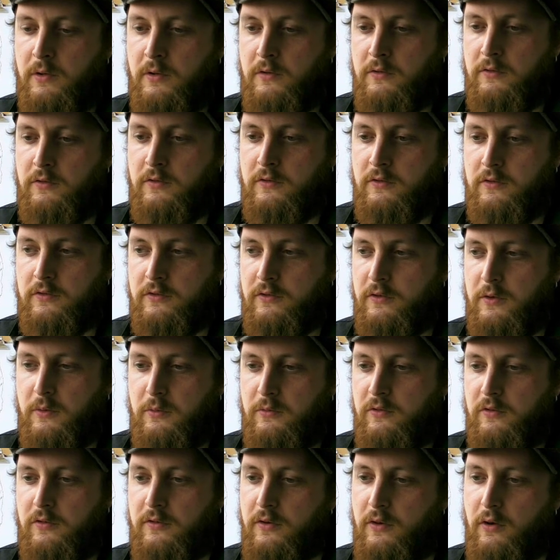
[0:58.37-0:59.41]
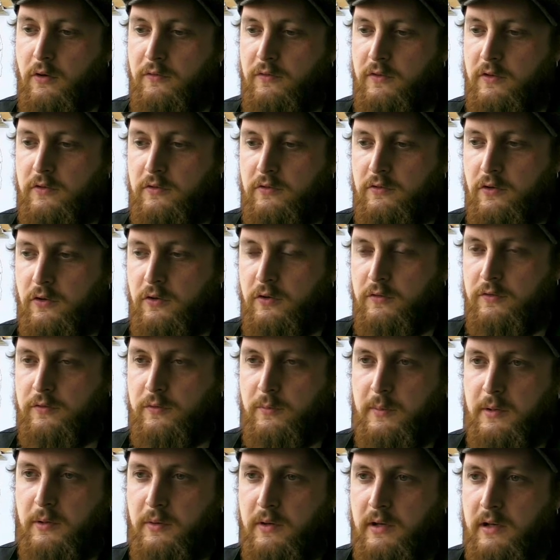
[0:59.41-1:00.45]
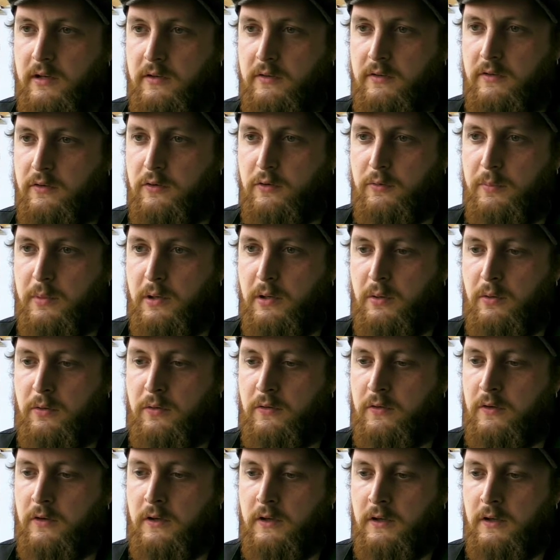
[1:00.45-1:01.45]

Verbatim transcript: merchants so it was just an obvious choice for me really to do both.